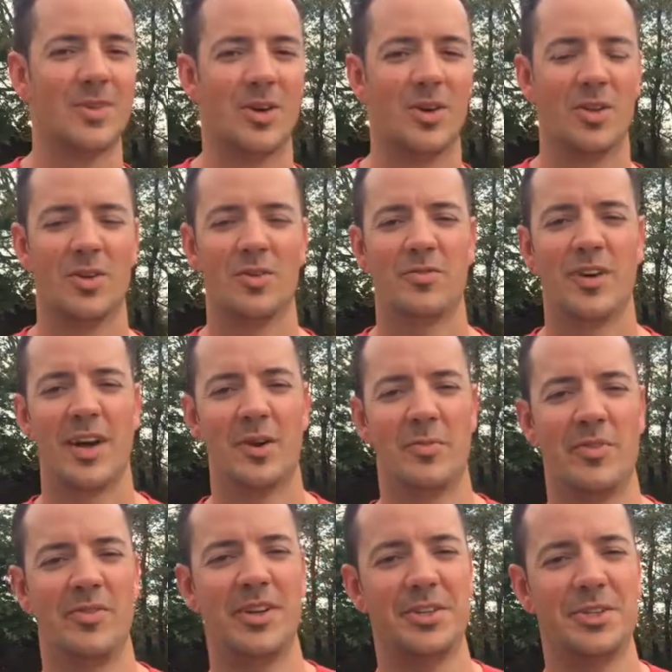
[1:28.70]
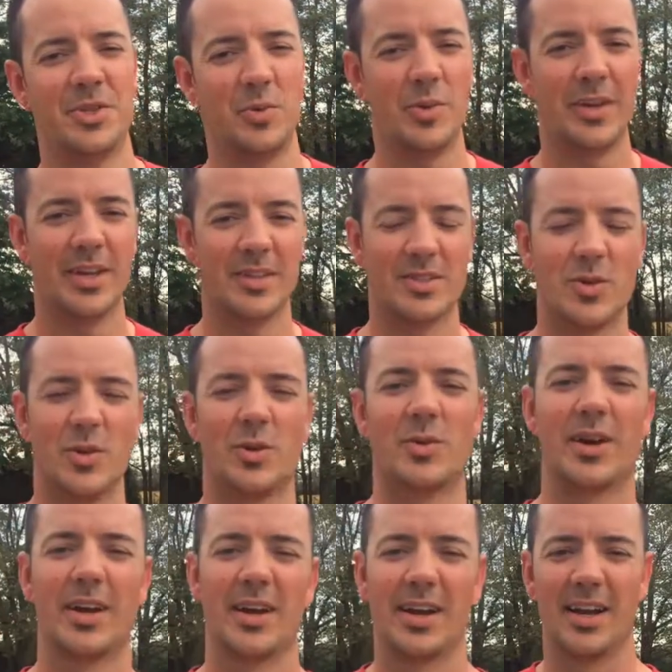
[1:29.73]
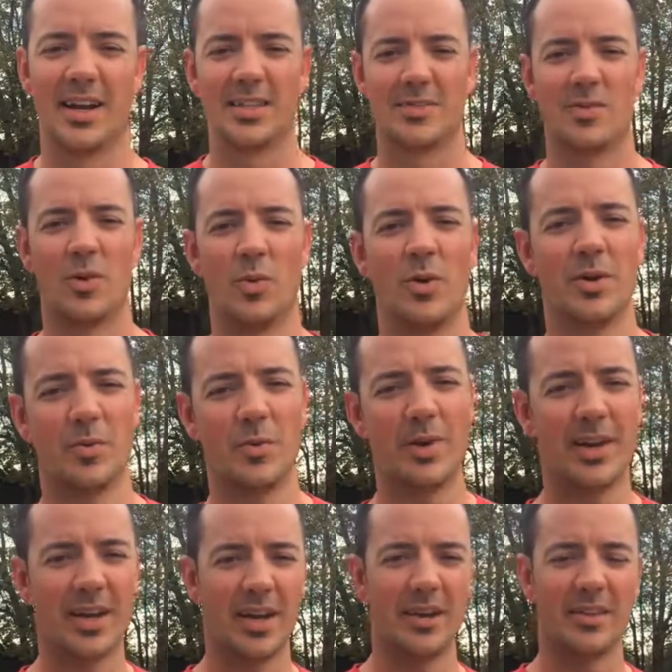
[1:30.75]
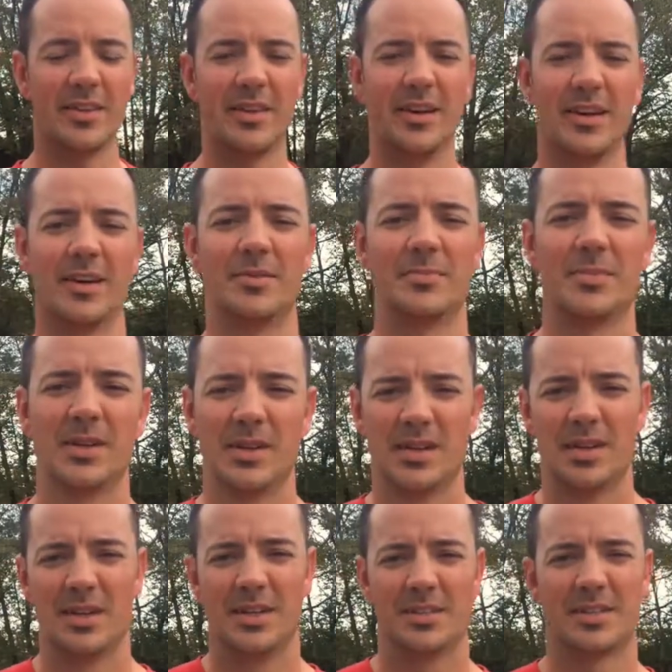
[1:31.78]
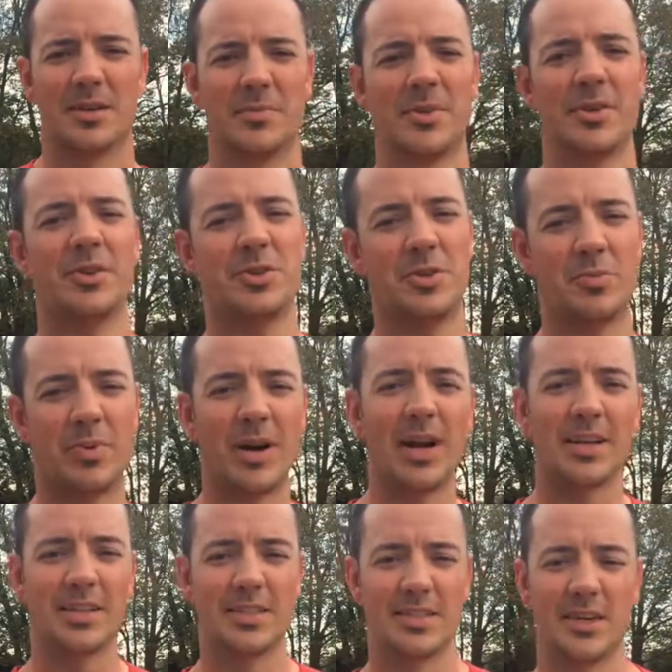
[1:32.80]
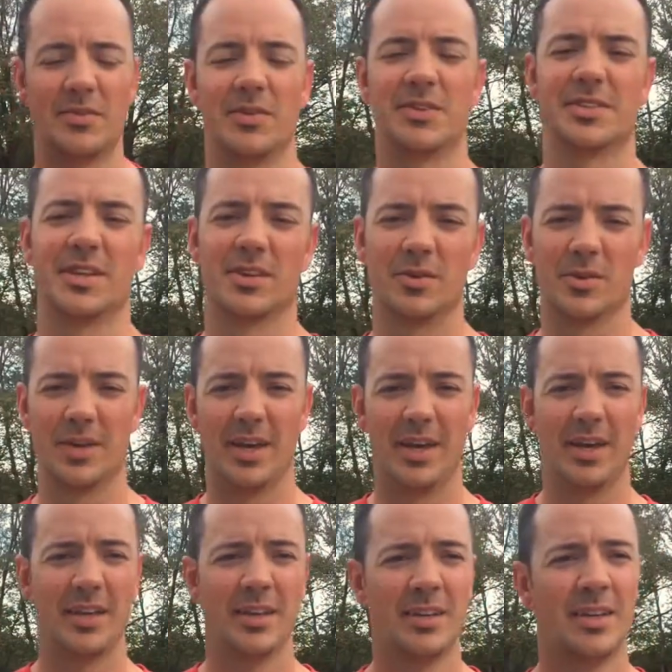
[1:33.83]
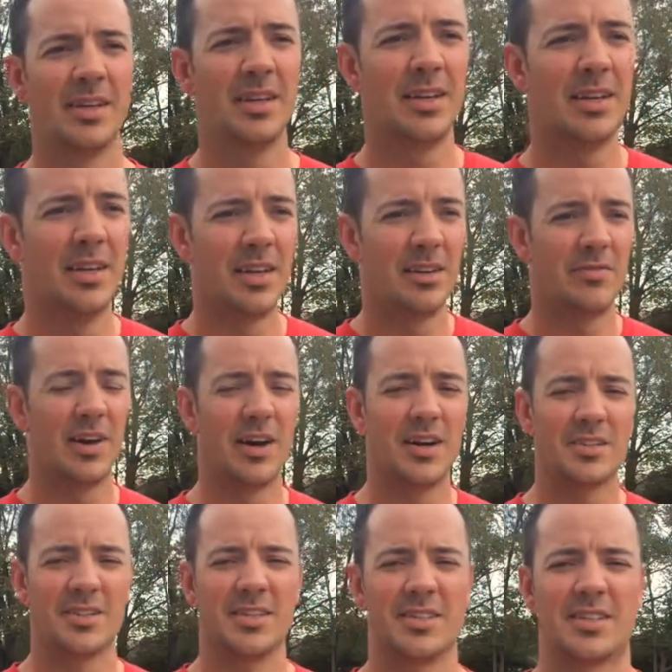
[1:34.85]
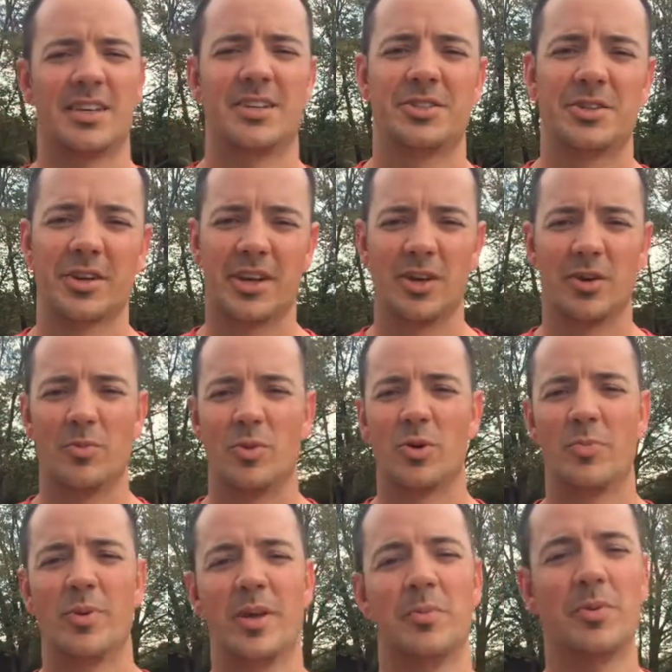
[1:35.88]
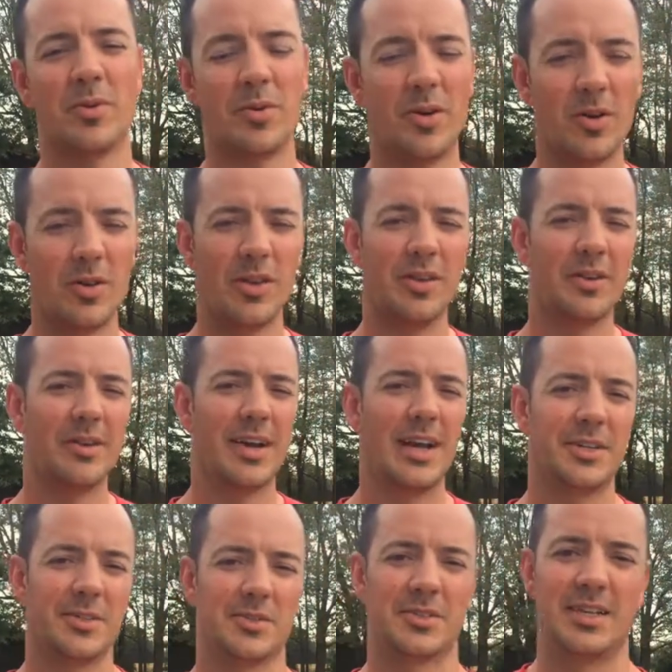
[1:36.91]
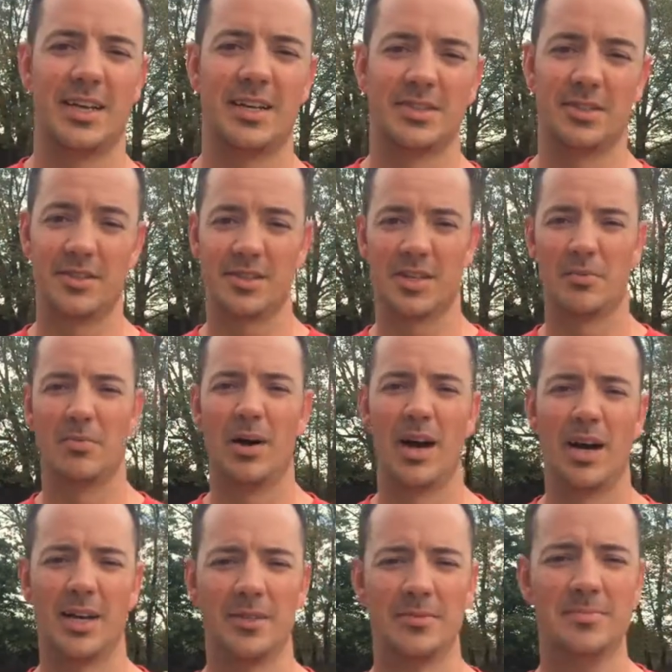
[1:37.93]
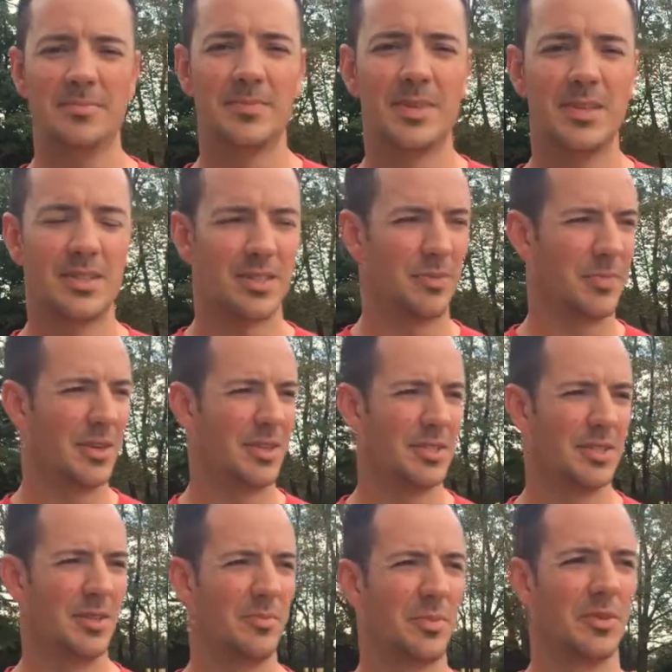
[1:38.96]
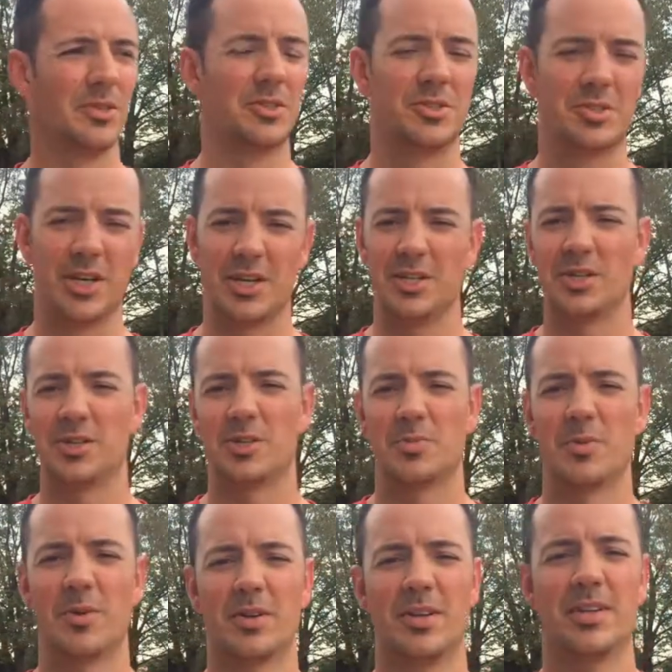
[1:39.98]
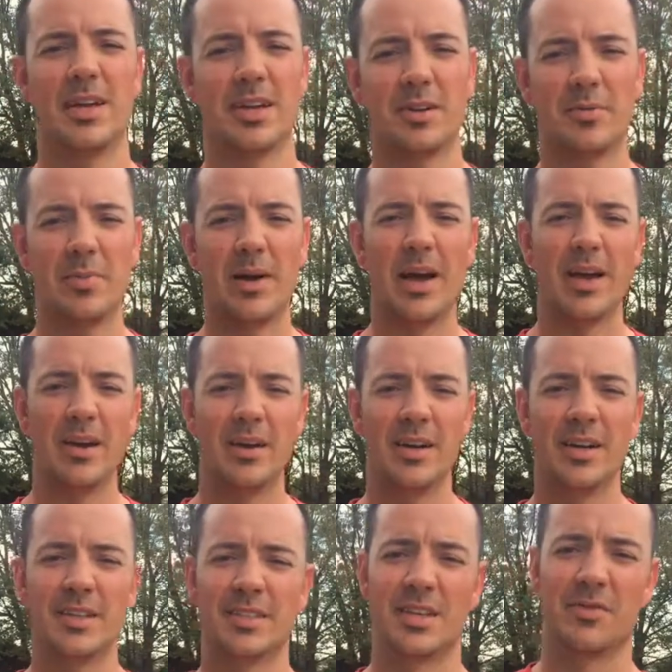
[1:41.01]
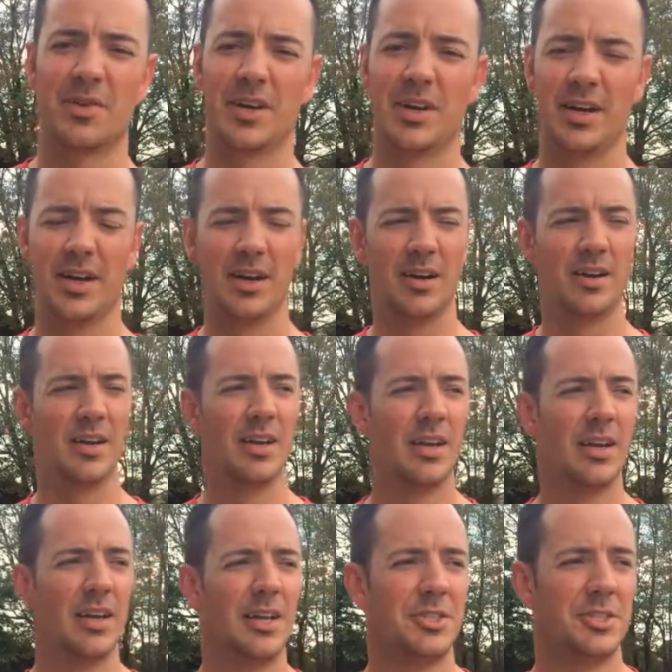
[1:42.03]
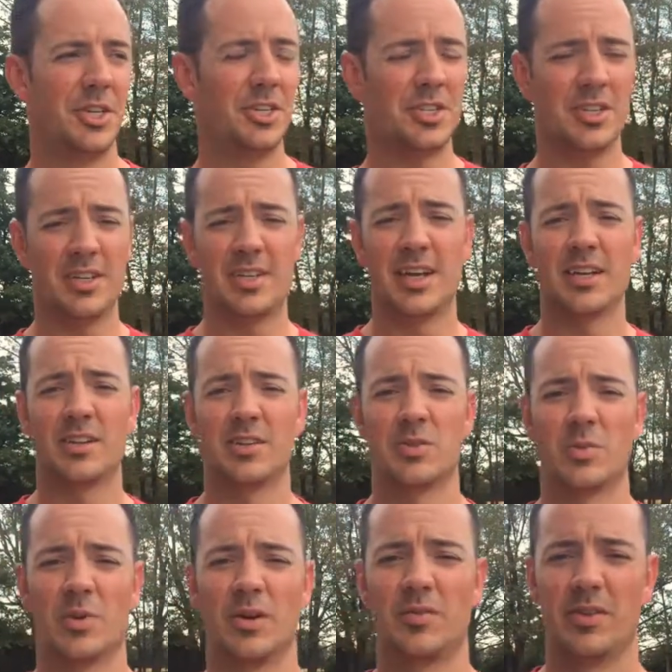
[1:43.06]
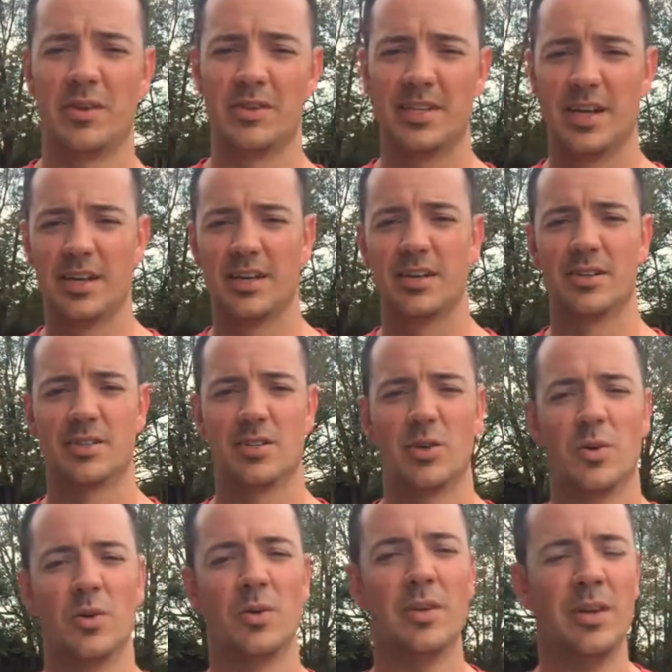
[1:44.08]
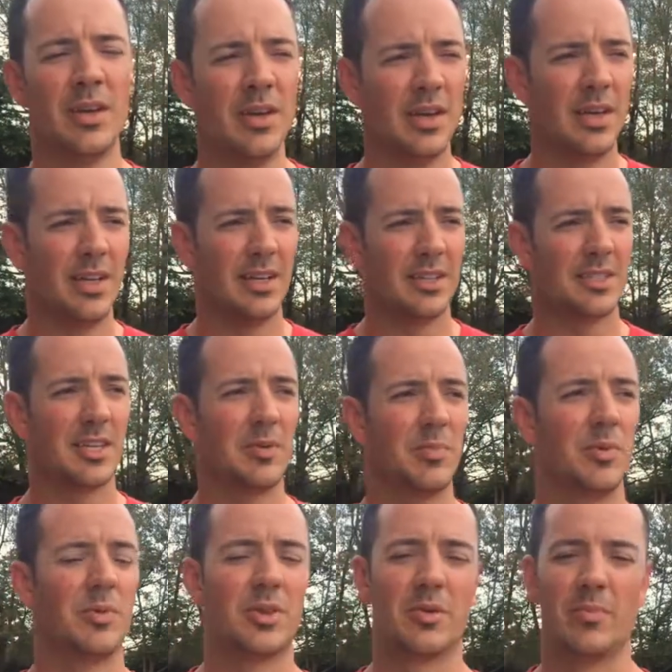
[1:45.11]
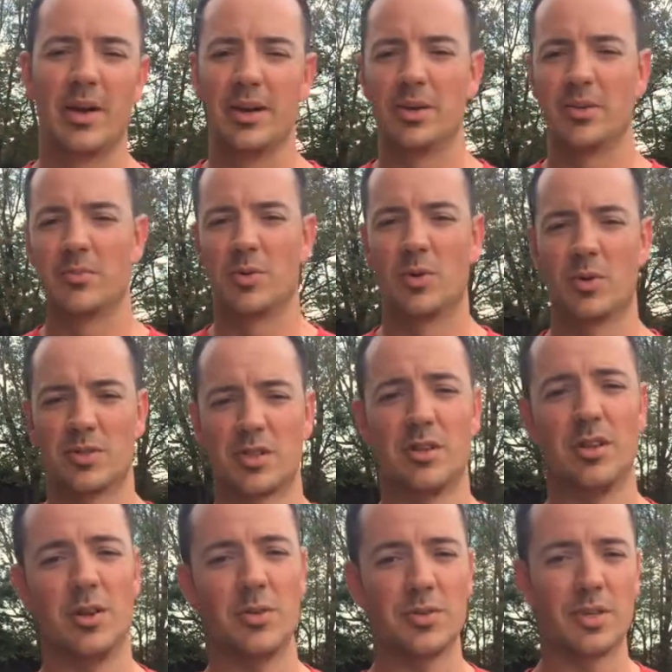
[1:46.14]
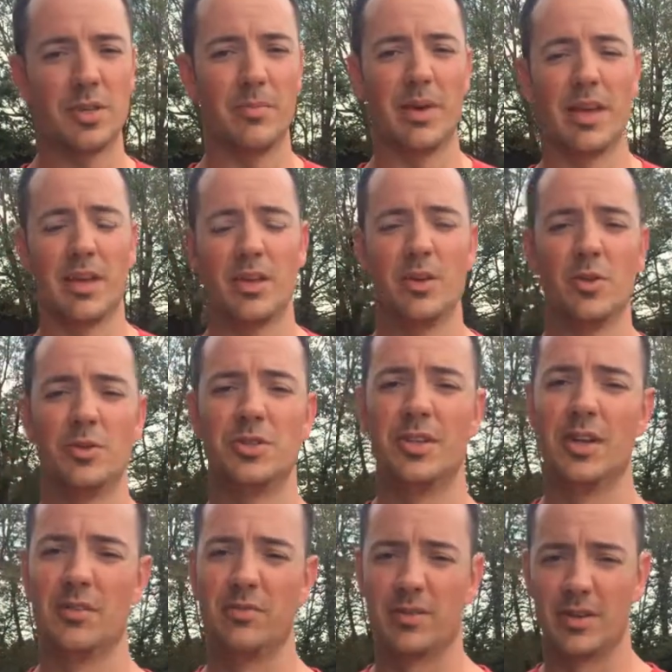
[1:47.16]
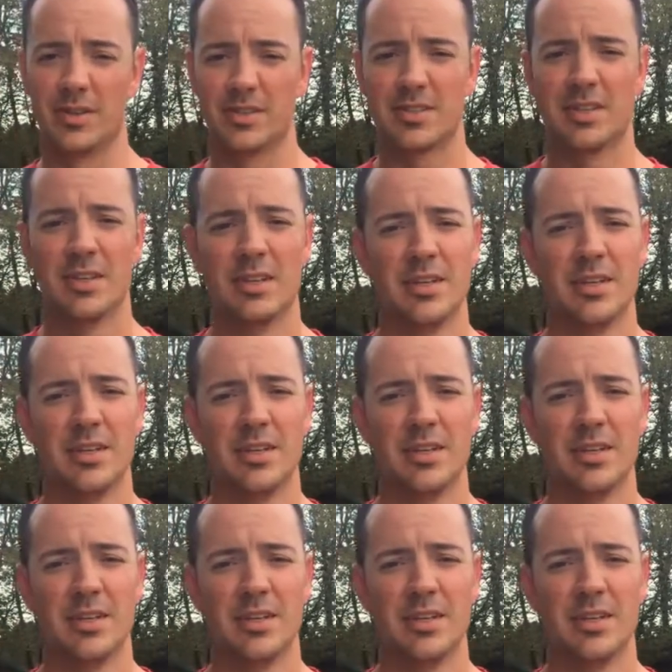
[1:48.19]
Although Fire Prevention Week is only recognized for one week out of the year, it's something you should practice every single day. Fires in this country kill more people than all other natural disasters combined. Something as simple as changing your smoke detector batteries every year, changing the detectors whenever they're 10 years old, and sleeping with your bedroom doors closed can make a huge difference.